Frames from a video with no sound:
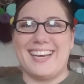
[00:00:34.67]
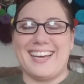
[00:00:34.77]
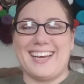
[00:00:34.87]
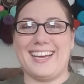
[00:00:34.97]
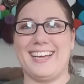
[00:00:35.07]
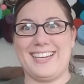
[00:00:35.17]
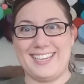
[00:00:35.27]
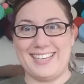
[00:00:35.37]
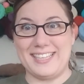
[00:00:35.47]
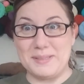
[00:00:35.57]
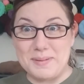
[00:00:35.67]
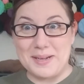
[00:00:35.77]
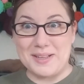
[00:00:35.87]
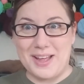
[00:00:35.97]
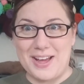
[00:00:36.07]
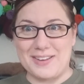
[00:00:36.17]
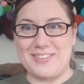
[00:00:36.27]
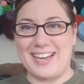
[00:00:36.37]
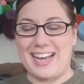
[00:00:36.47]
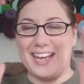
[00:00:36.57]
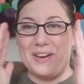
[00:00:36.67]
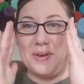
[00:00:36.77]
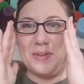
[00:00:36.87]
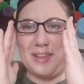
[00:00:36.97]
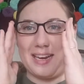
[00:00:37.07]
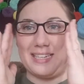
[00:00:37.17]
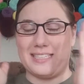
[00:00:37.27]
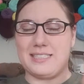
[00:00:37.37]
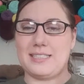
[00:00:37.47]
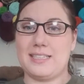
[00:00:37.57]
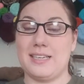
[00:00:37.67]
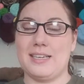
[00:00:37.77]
It's been a long week. I know that I didn't